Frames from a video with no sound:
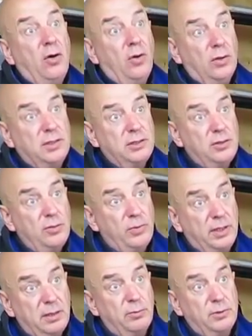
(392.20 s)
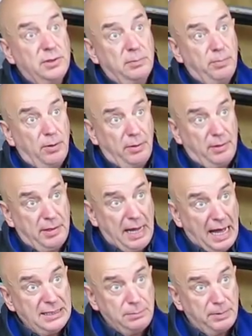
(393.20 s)
Also, one of the most important
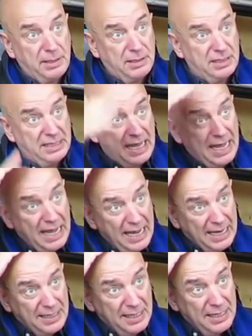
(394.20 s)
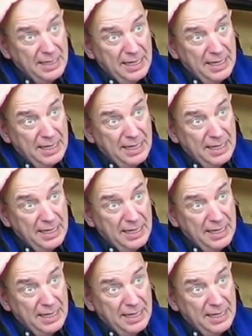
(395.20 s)
aspects in the head